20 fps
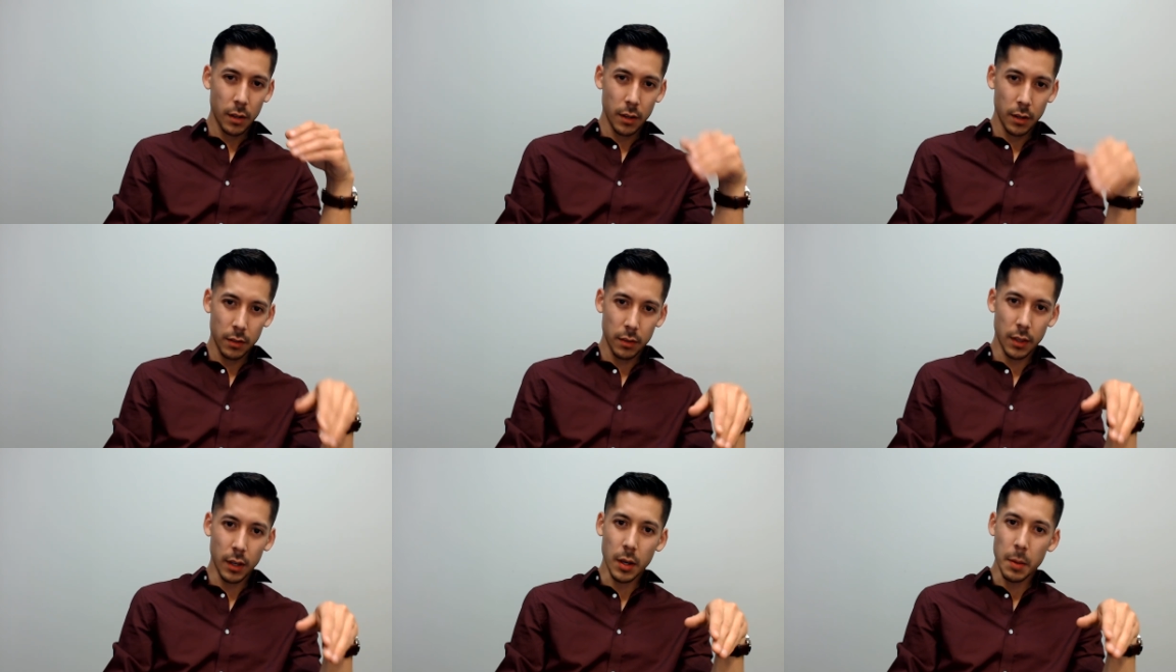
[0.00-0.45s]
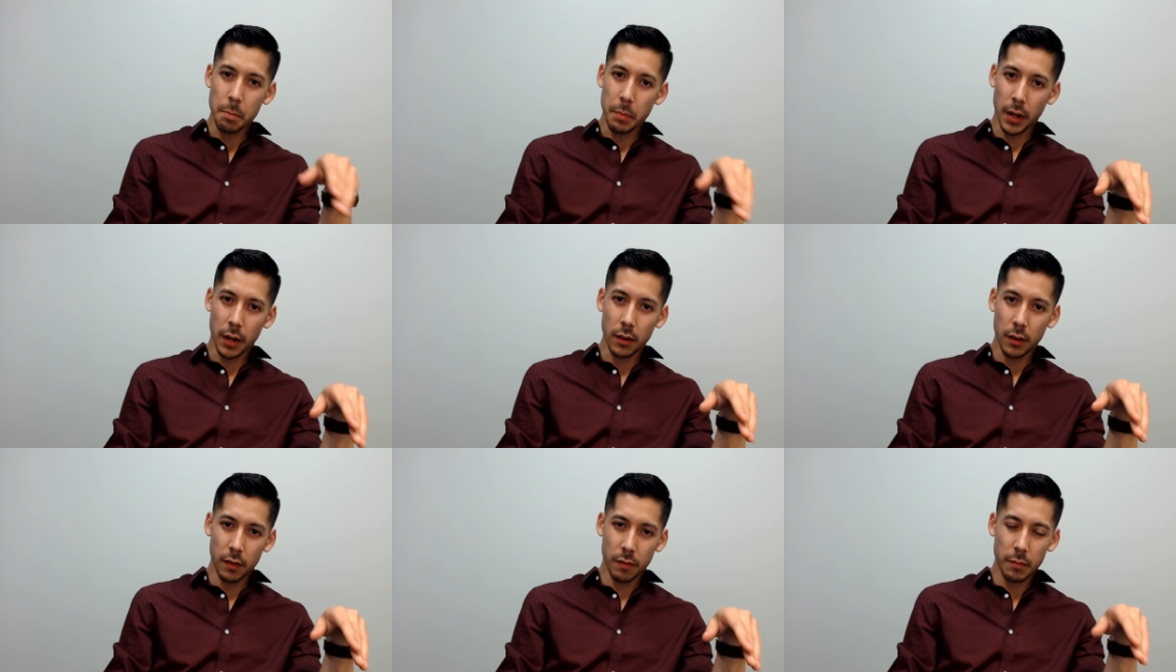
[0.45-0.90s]
the
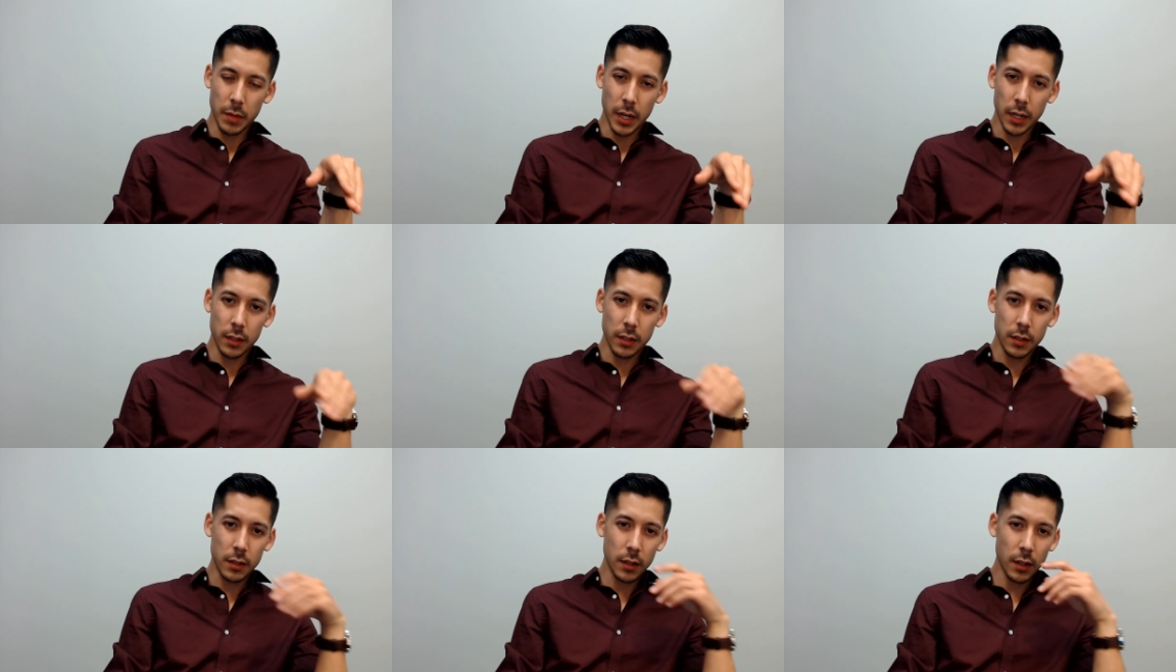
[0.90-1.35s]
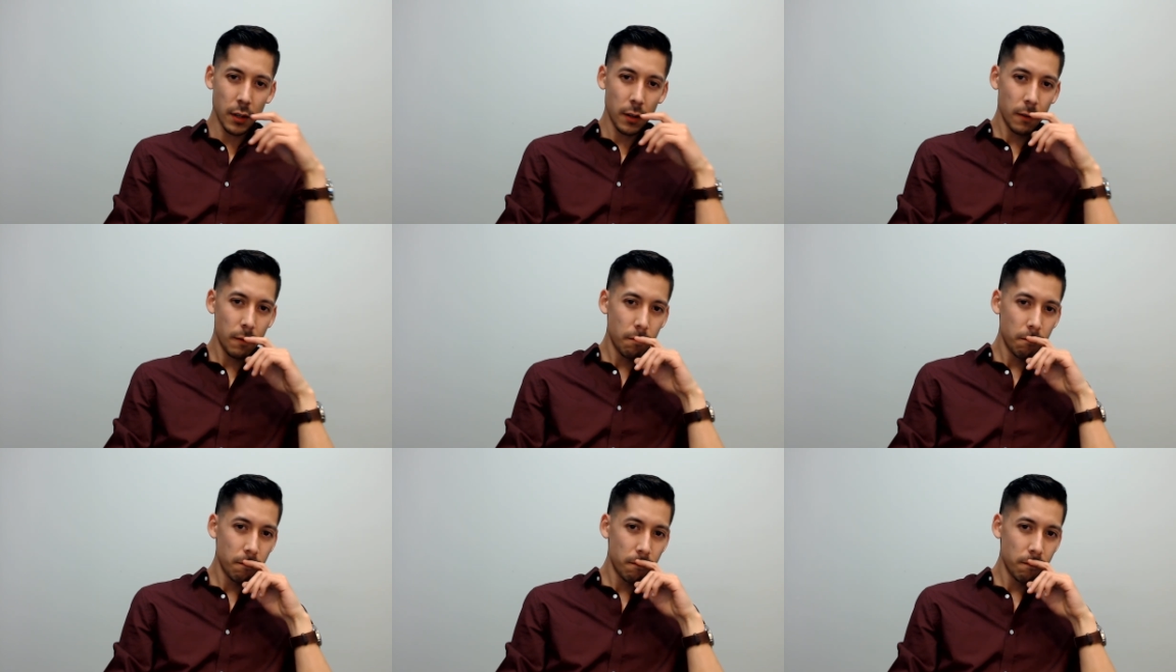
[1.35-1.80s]
competitive mindset,
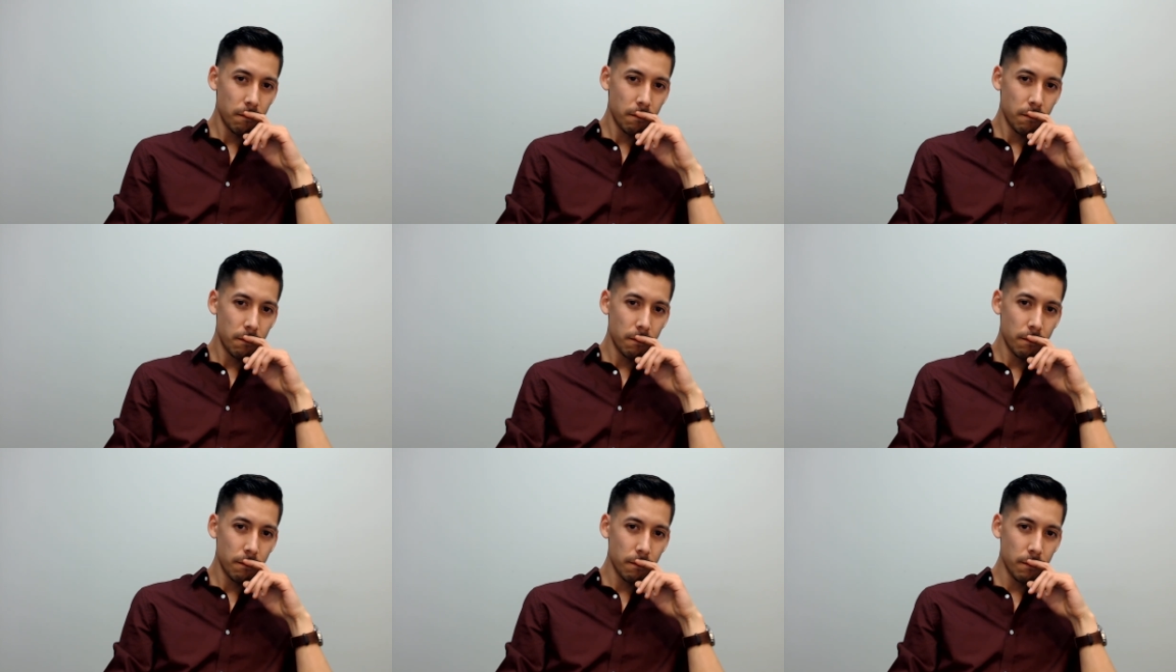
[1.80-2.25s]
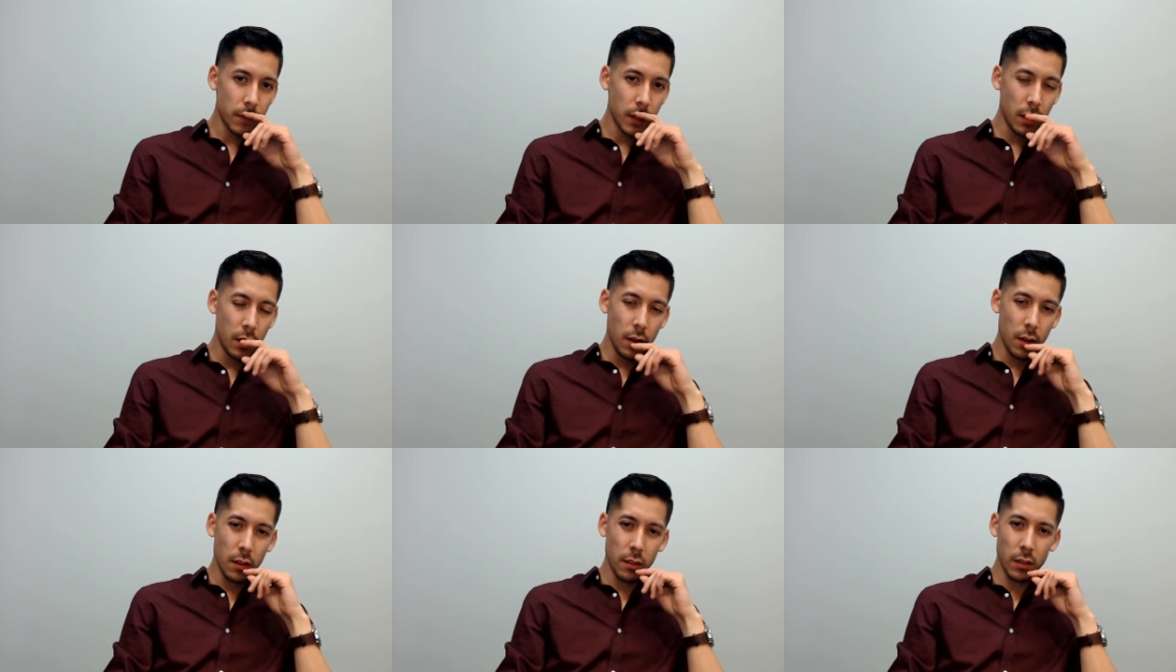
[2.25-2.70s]

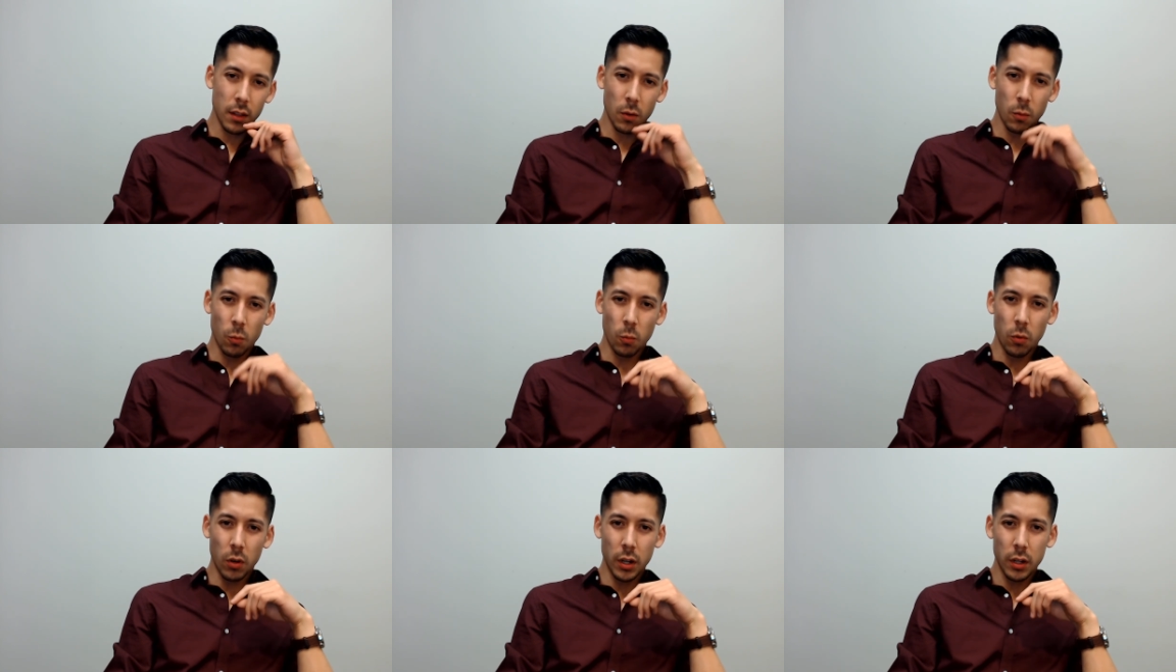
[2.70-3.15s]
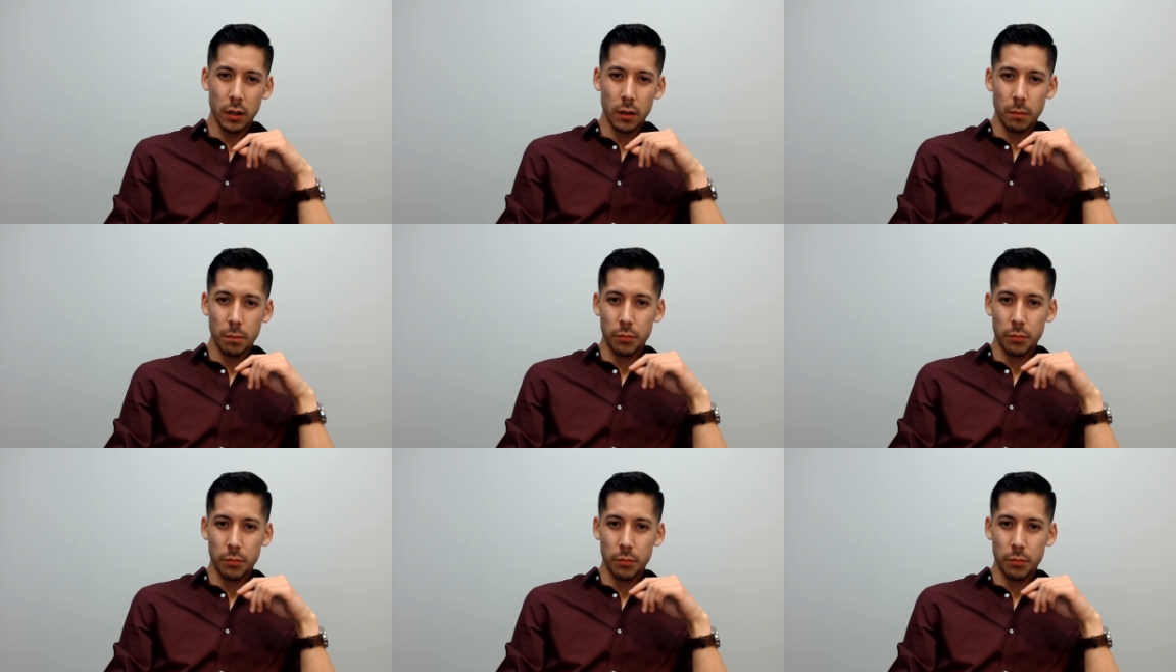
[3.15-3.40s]
then what